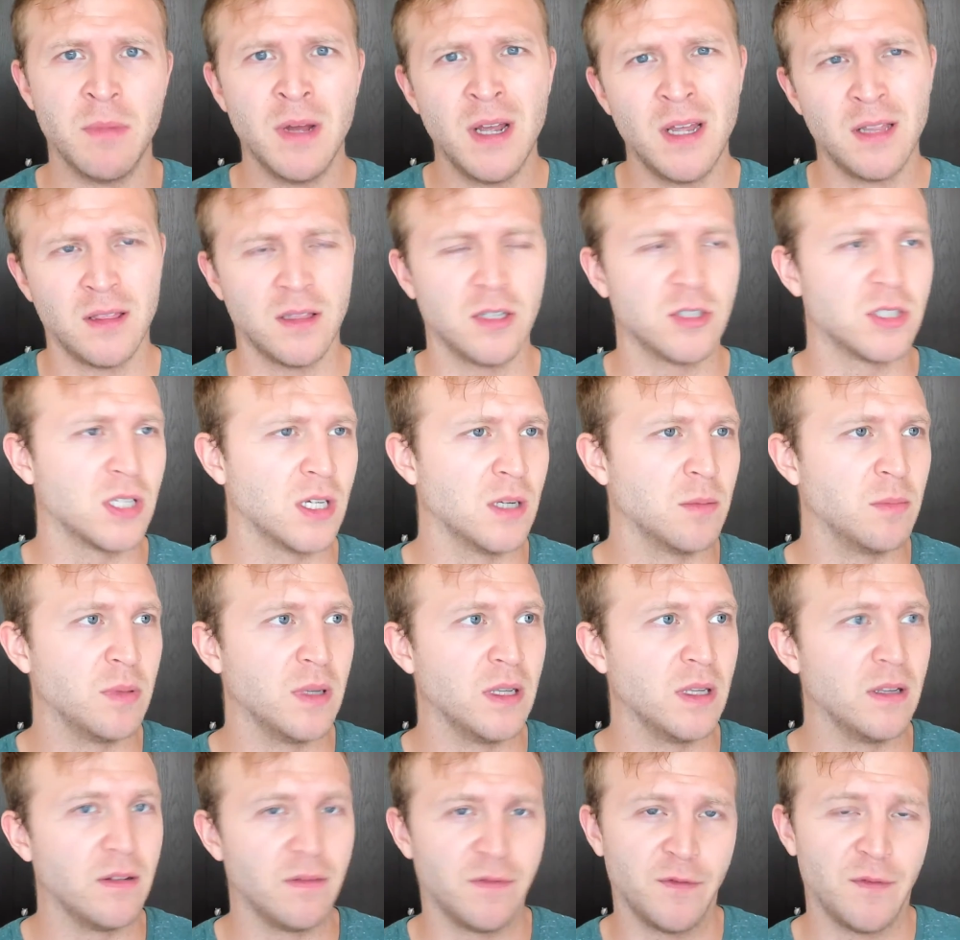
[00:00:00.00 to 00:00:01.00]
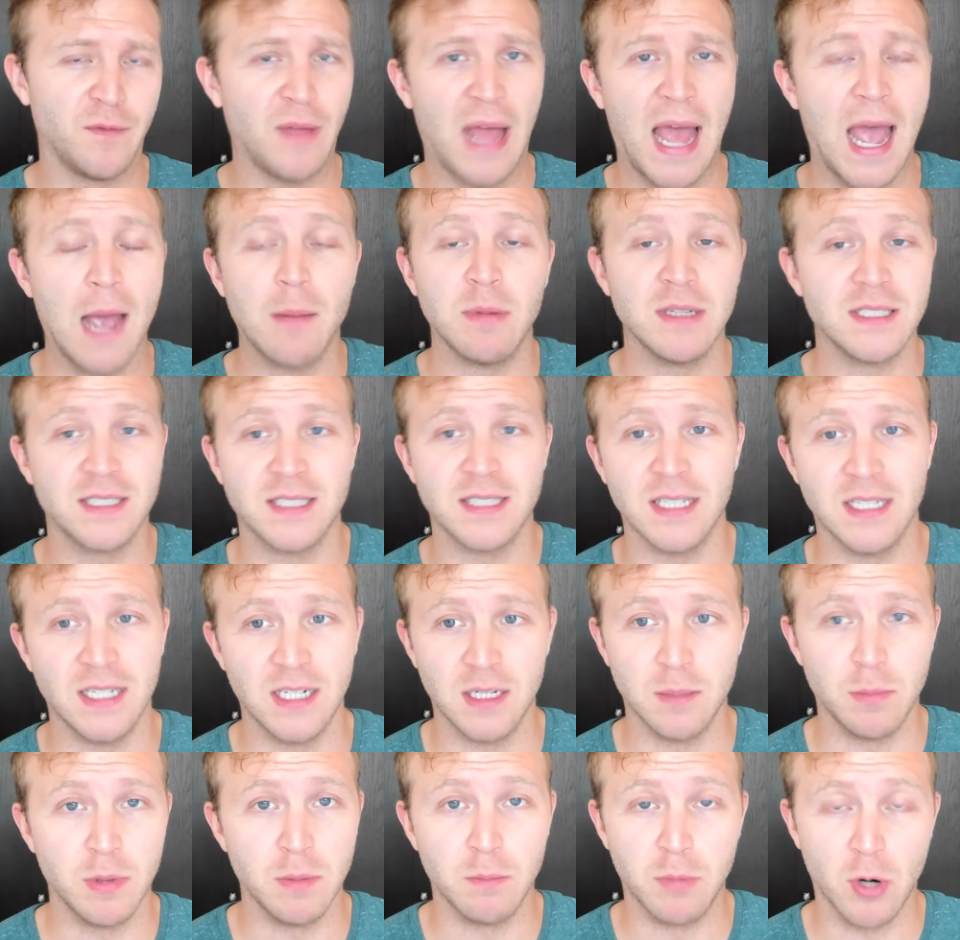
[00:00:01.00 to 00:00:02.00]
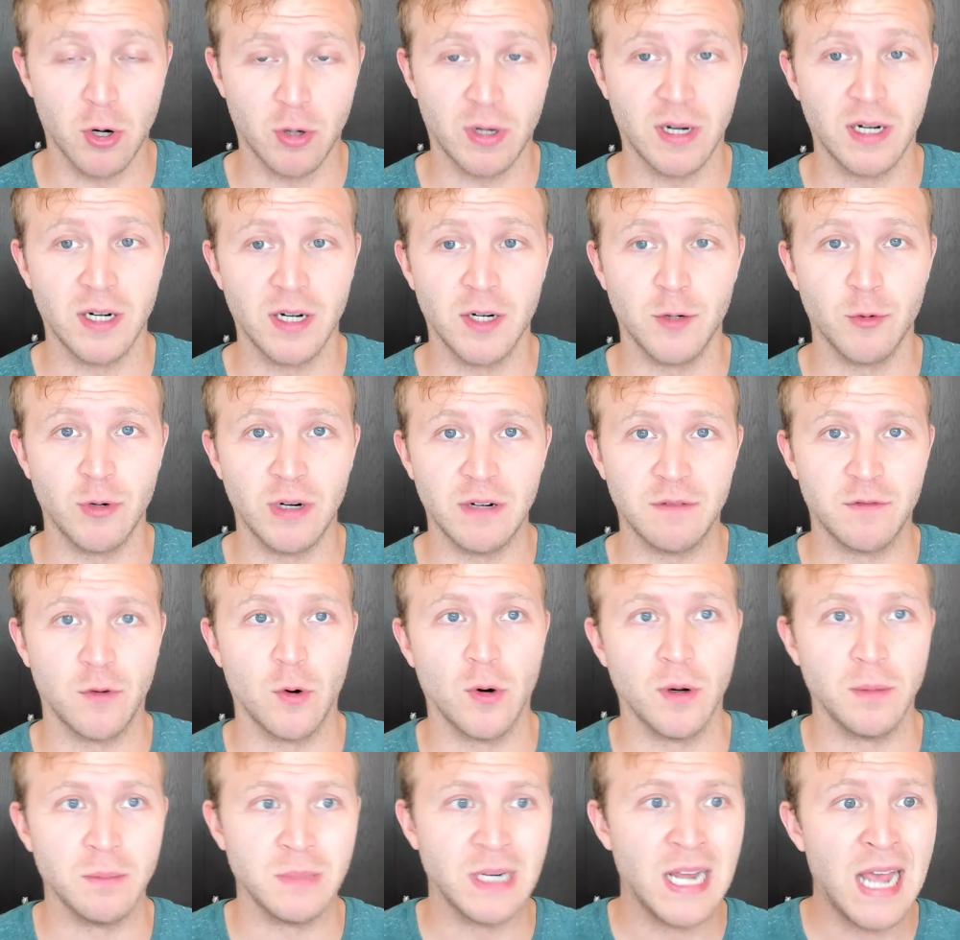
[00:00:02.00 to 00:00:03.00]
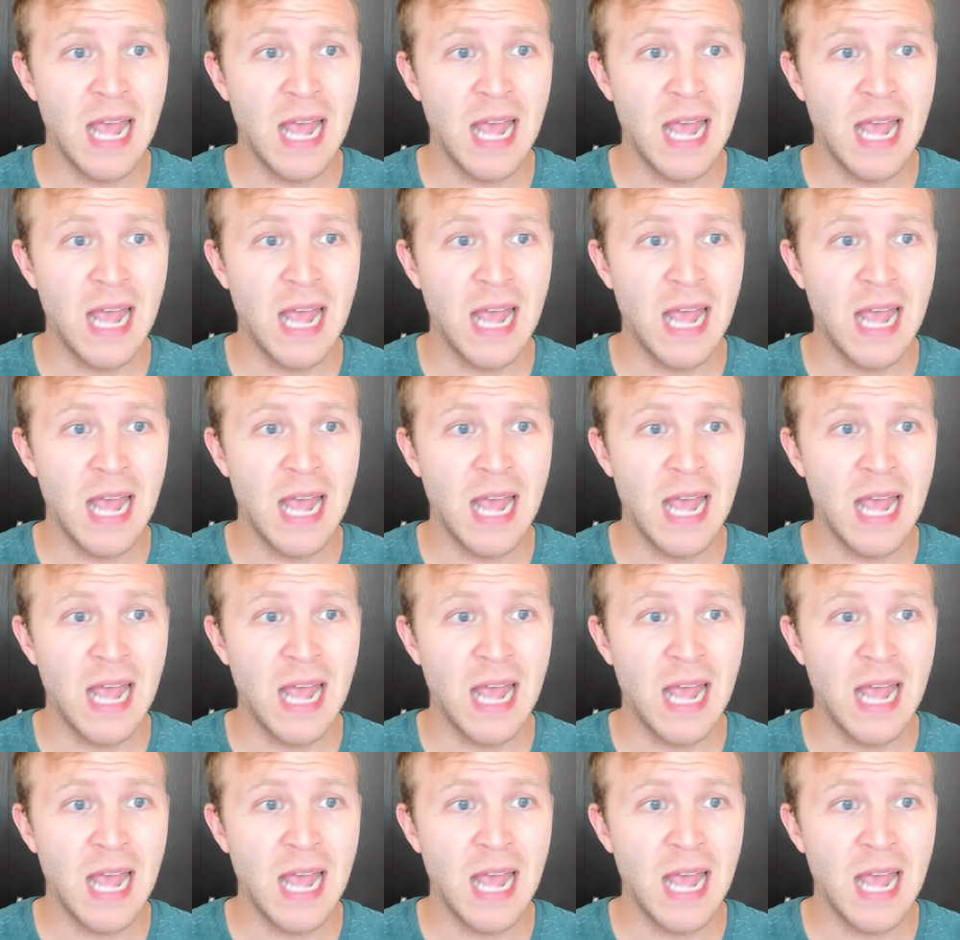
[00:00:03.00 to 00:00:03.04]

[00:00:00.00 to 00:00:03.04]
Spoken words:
There's going to be habits that need to be broken and reformed.